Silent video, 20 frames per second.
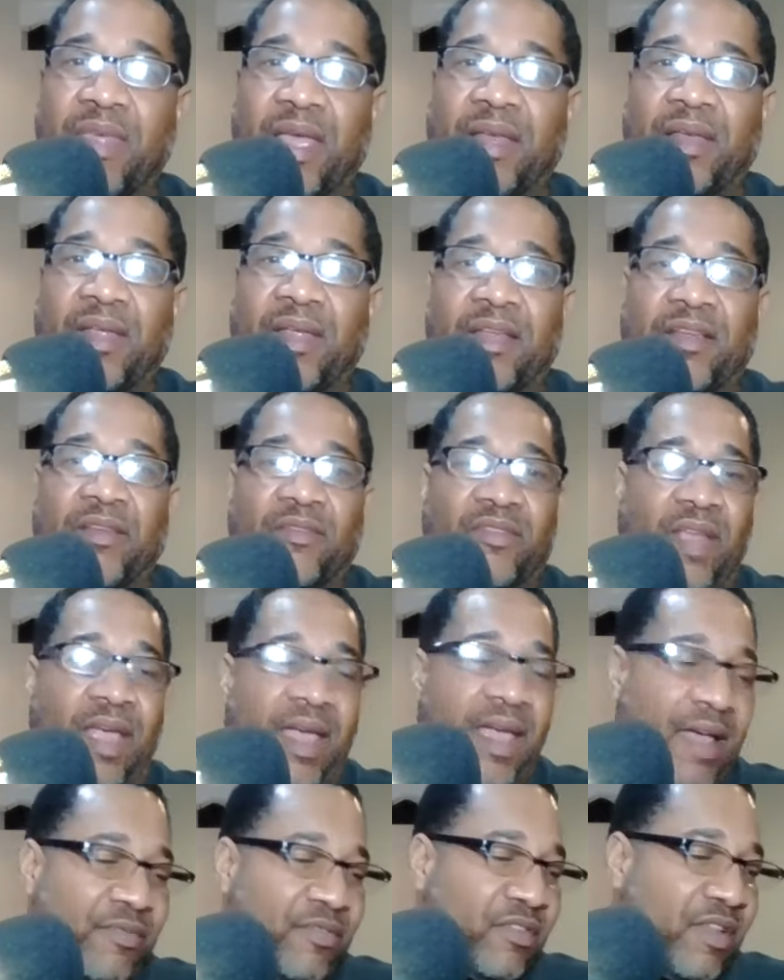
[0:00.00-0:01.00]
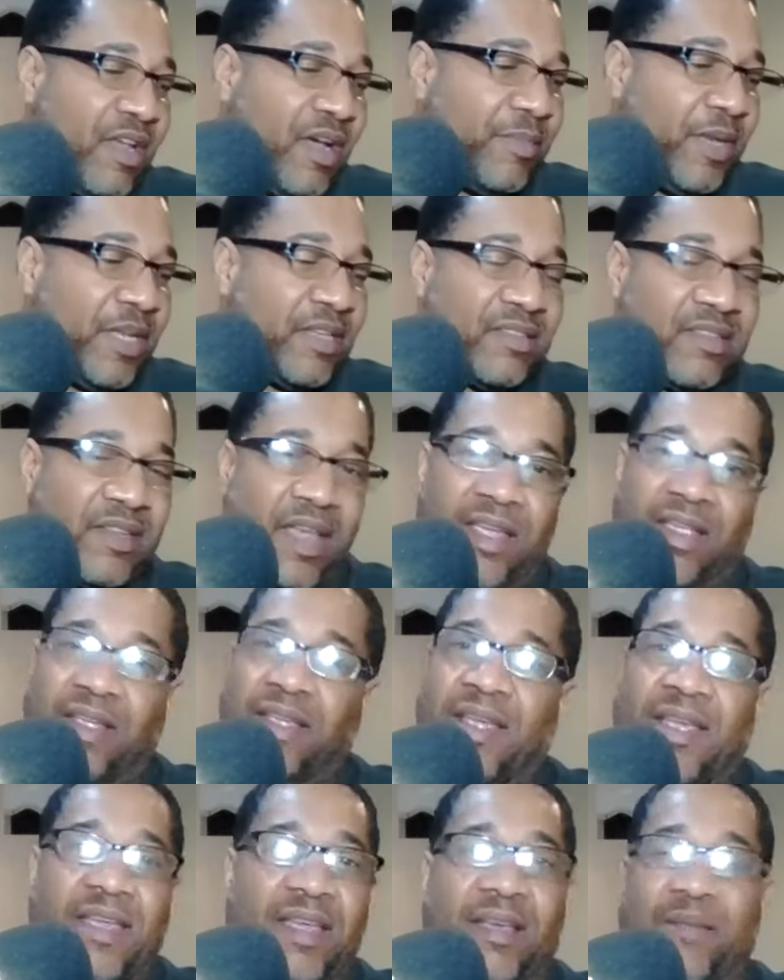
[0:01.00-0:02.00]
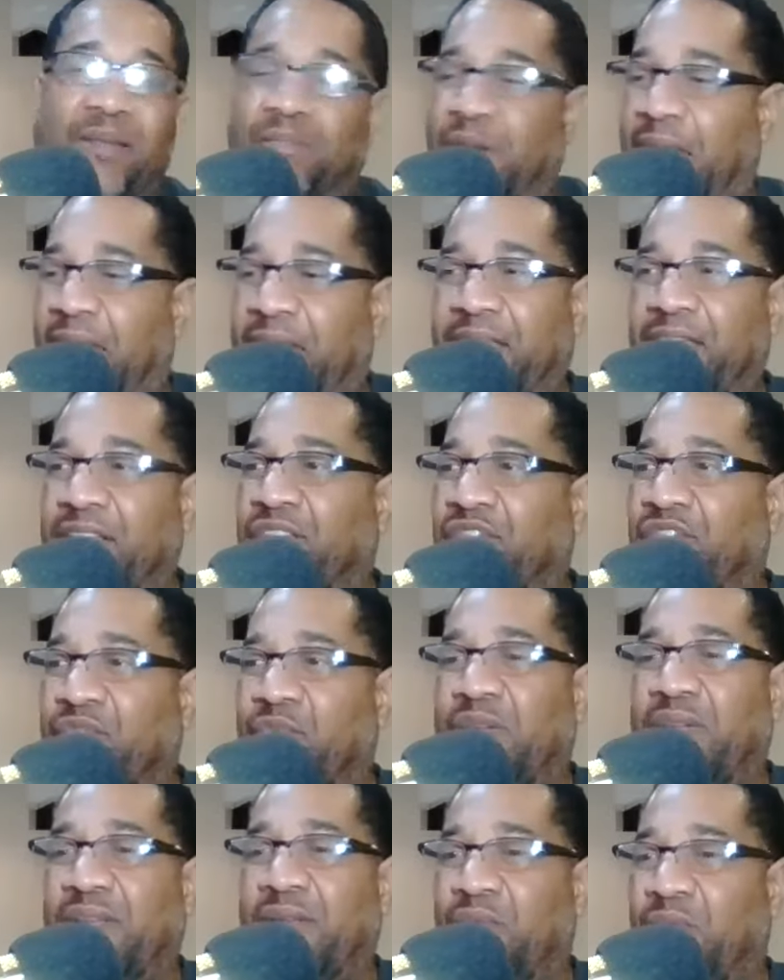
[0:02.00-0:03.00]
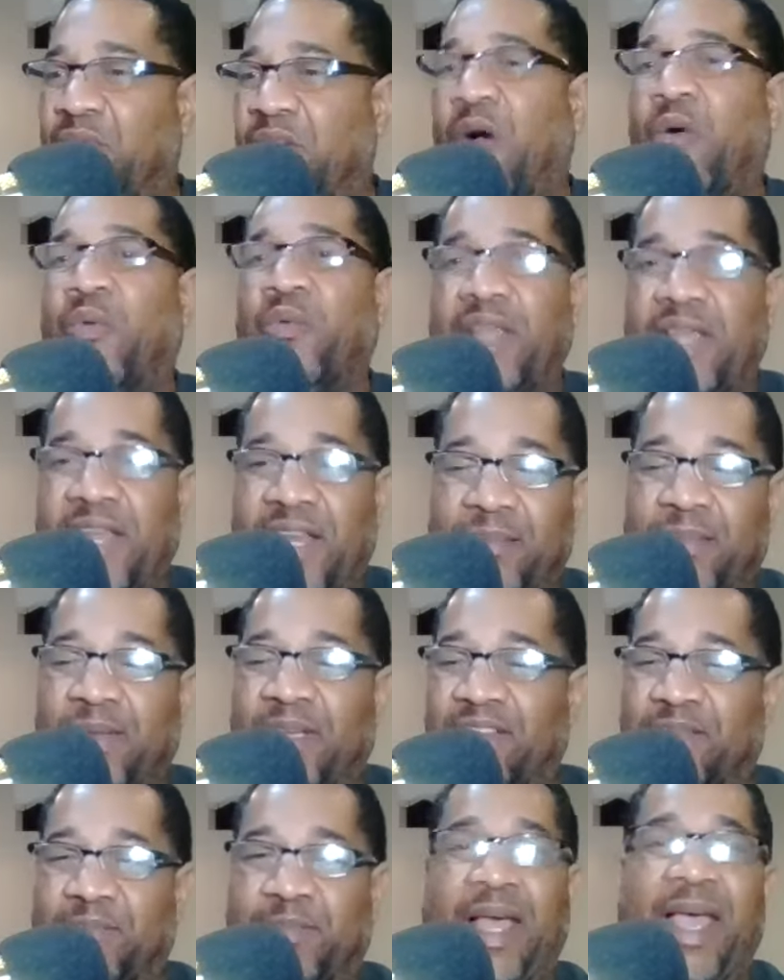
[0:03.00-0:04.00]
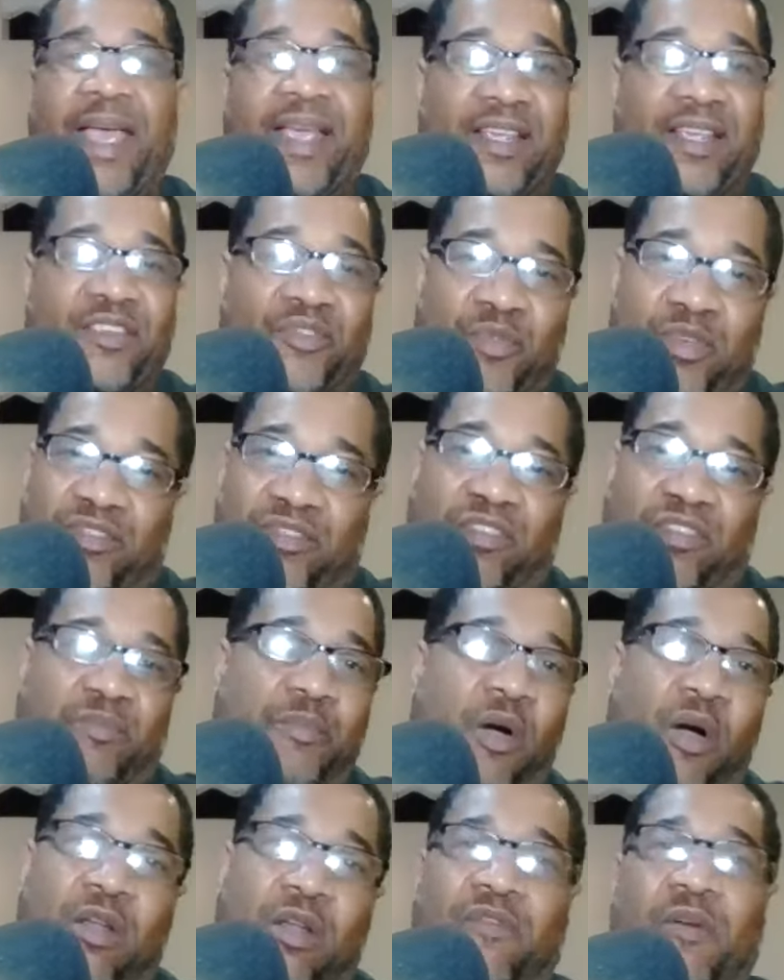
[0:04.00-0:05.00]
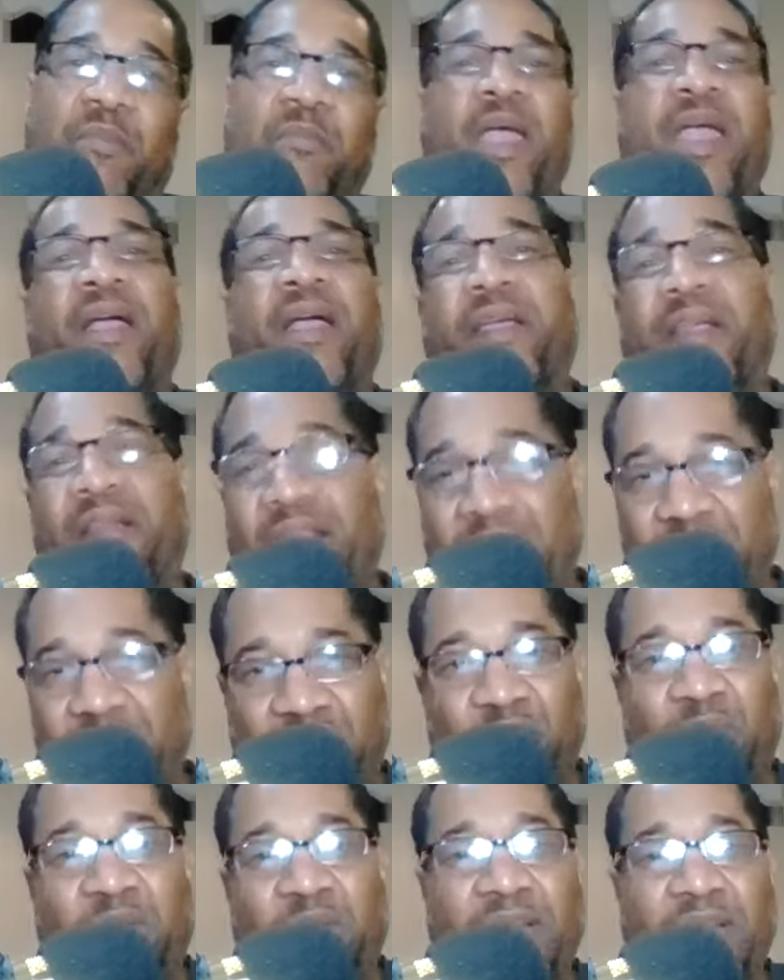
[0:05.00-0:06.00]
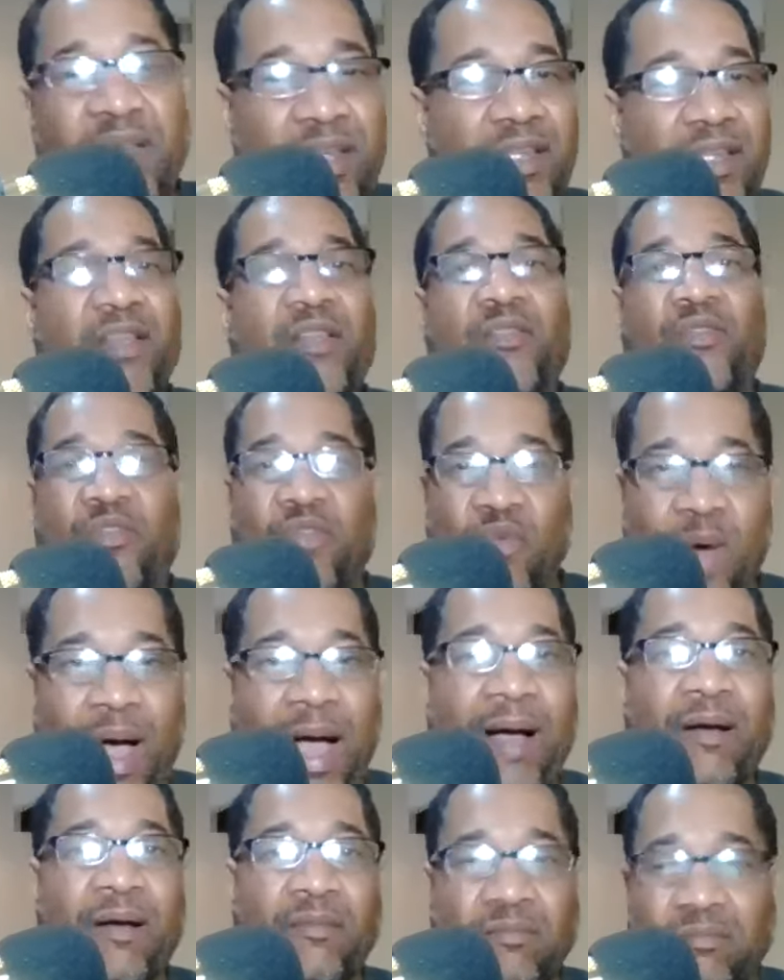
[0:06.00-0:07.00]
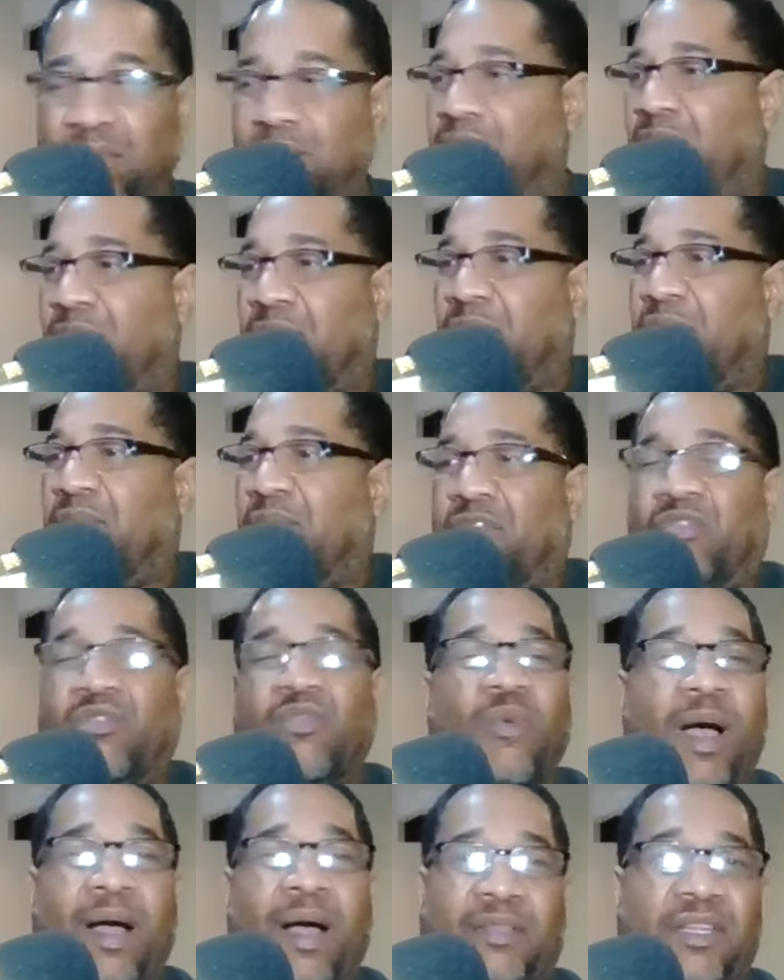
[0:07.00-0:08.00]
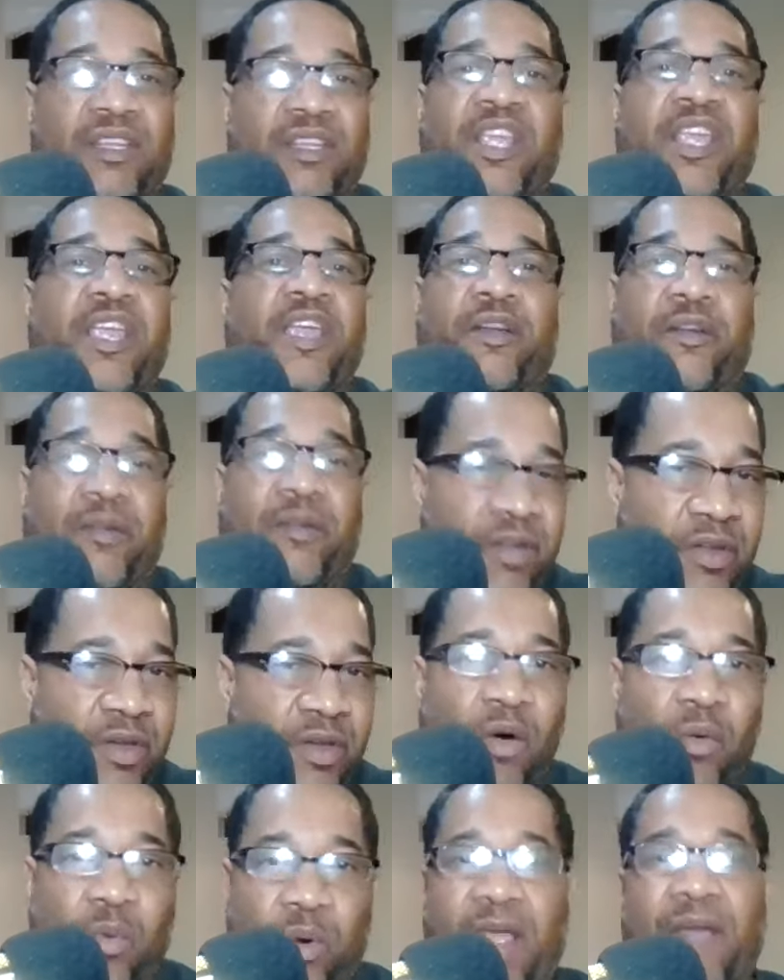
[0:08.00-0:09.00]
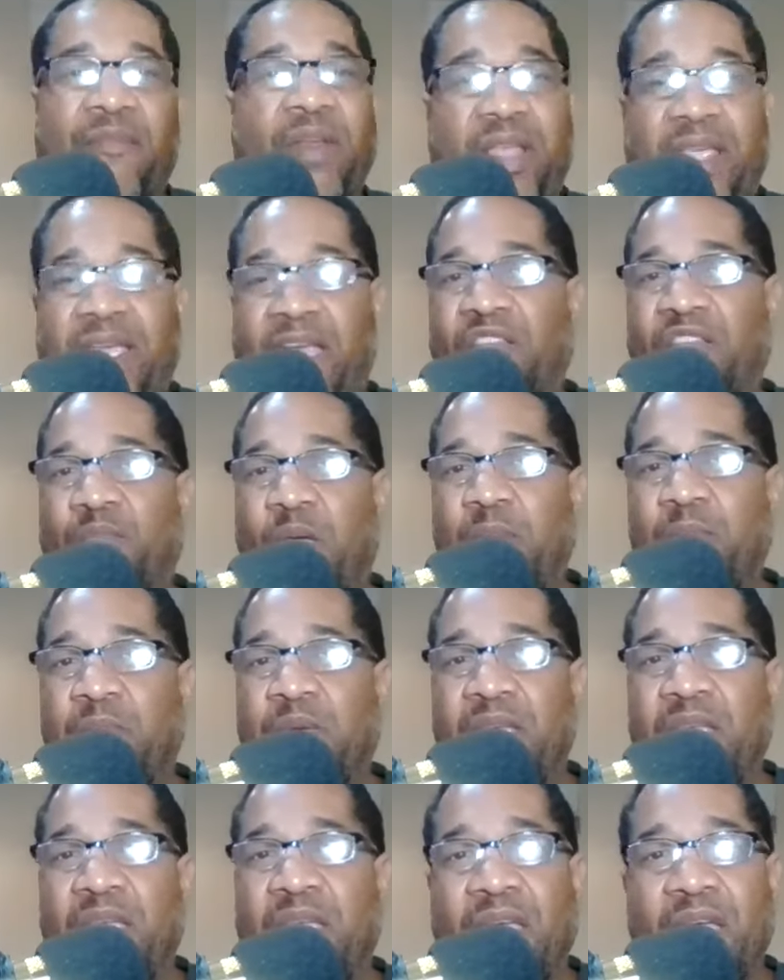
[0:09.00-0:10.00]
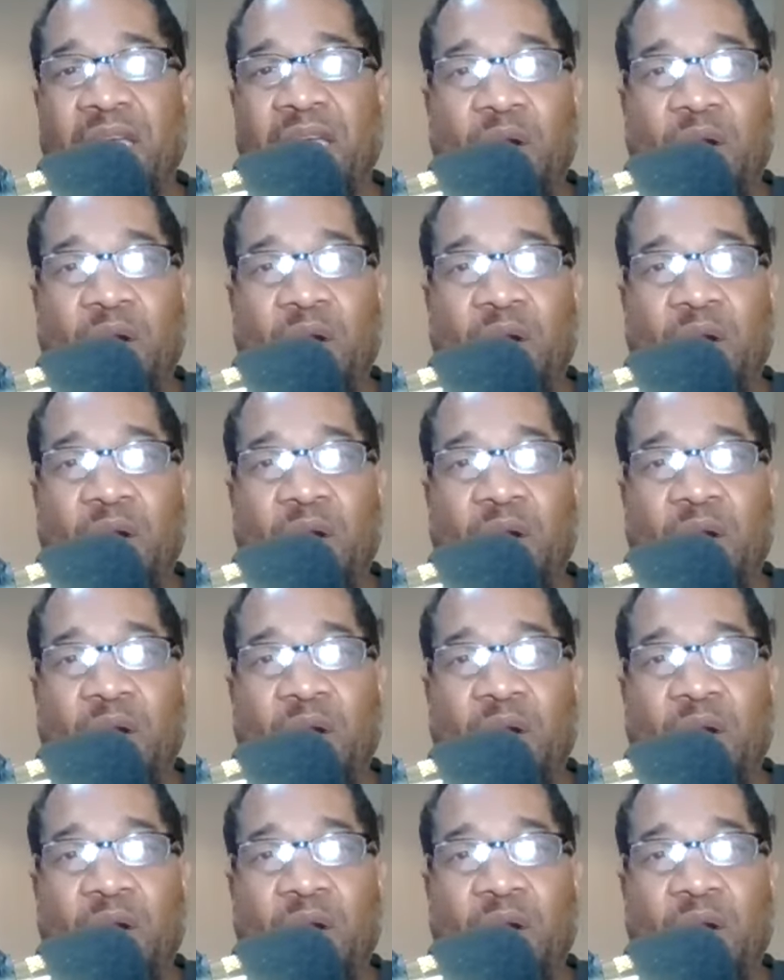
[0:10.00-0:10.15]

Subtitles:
And then you have some that say Black history, we don't need it because Black history is just part of American history throughout the year, whatever the case may be.